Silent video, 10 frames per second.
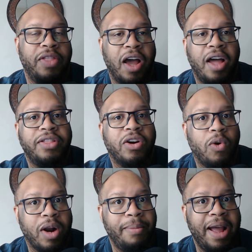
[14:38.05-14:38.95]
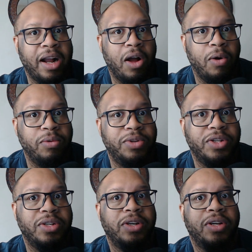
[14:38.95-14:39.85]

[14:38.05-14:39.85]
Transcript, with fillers: the other cornerback coach